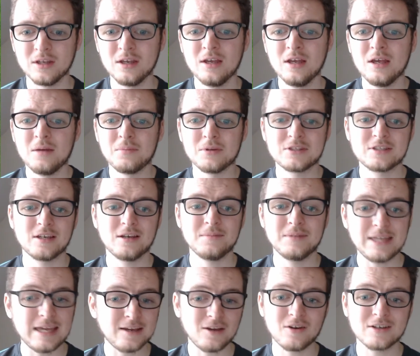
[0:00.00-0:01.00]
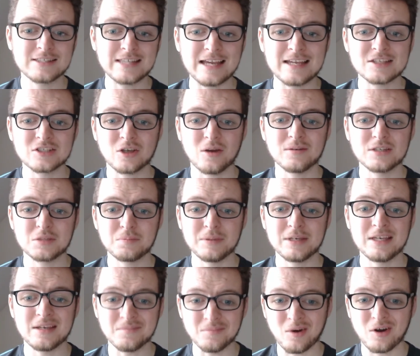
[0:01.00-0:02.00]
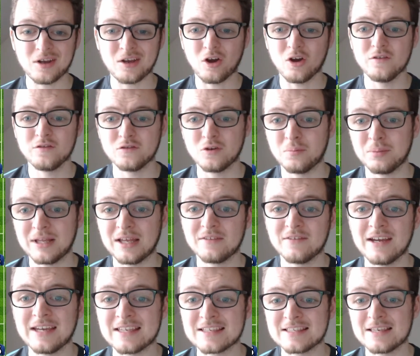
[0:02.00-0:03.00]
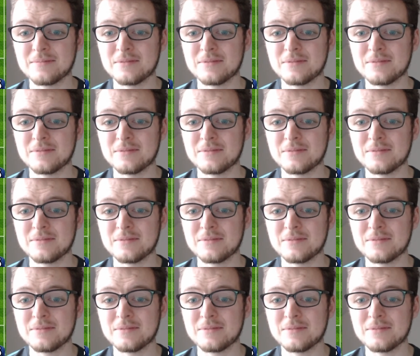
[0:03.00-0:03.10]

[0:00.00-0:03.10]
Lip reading: I think against Leicester we have to see Abraham start.